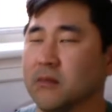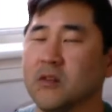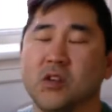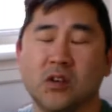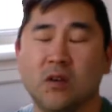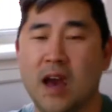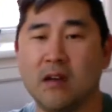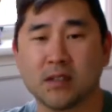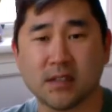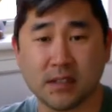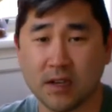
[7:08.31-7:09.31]
two
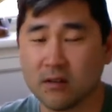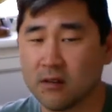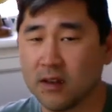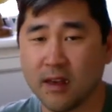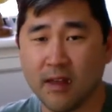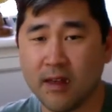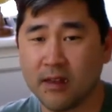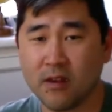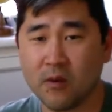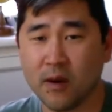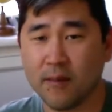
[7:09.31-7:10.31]
houses that you're looking at that
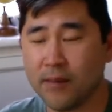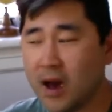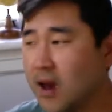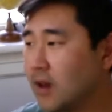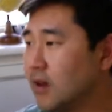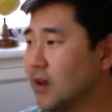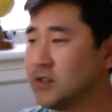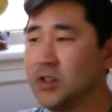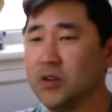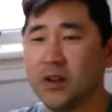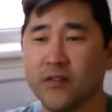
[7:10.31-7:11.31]
you want to buy,
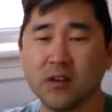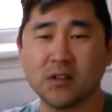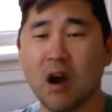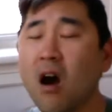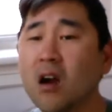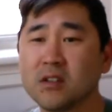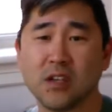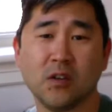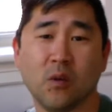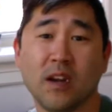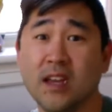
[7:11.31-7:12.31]
two different dogs that
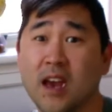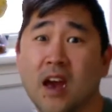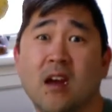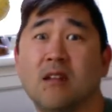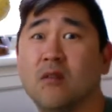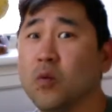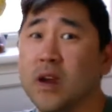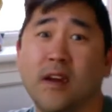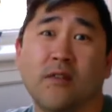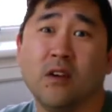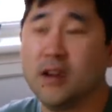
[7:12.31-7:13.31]
you want to get,
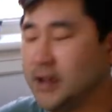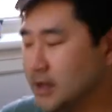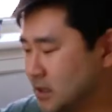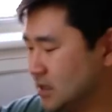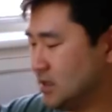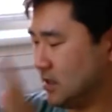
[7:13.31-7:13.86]
whatever it is.